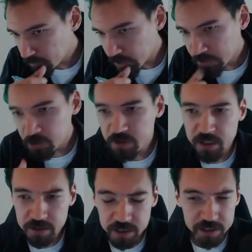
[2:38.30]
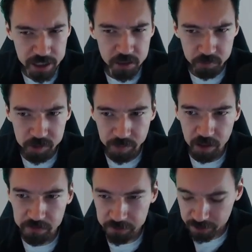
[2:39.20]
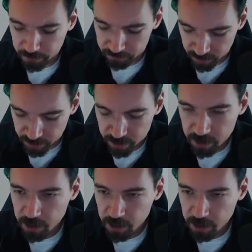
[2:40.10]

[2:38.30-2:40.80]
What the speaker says: Turns out this is actually a pretty powerful thing, okay?